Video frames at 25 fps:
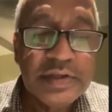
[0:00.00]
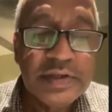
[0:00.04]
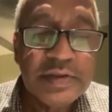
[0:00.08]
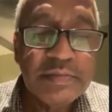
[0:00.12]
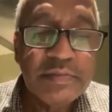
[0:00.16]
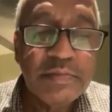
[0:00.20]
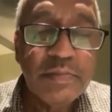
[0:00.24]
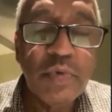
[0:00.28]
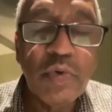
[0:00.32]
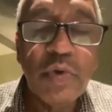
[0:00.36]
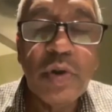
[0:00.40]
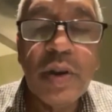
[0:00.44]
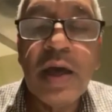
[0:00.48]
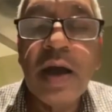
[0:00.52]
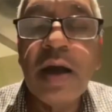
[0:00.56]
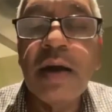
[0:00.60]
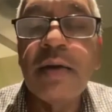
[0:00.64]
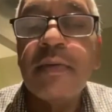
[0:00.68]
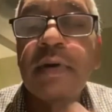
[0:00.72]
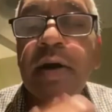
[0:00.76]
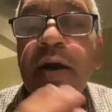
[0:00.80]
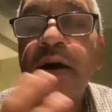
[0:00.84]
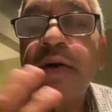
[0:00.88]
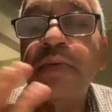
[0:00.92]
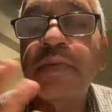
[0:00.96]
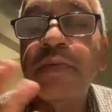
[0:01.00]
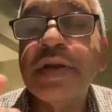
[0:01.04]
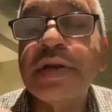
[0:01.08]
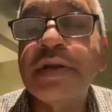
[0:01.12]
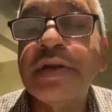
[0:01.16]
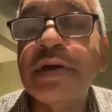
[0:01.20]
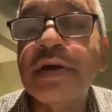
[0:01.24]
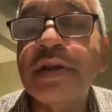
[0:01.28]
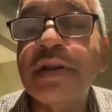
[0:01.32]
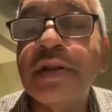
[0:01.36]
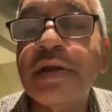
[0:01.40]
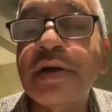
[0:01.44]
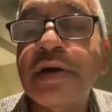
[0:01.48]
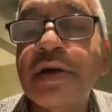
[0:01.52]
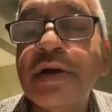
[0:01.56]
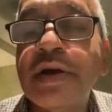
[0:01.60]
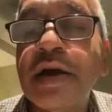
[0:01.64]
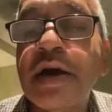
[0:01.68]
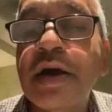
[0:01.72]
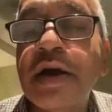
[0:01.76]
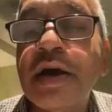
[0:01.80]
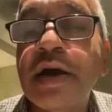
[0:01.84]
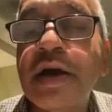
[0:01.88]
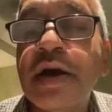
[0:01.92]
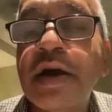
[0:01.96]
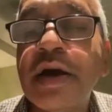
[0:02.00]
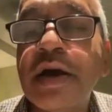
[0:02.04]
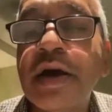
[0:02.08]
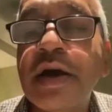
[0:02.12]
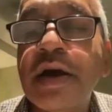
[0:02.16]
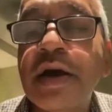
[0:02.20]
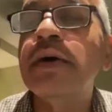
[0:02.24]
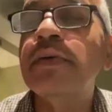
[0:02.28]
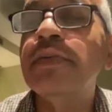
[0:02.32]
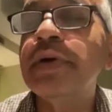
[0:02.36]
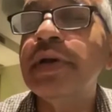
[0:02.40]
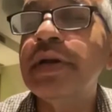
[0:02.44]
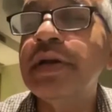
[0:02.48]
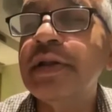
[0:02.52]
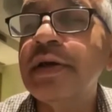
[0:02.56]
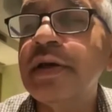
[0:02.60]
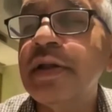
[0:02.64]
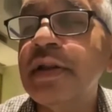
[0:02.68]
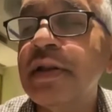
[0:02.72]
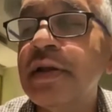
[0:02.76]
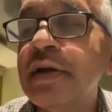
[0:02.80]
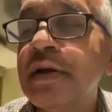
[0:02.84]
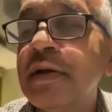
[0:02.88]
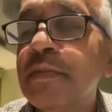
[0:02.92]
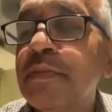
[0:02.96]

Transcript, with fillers: Bolava vitthala, Karava vitthala,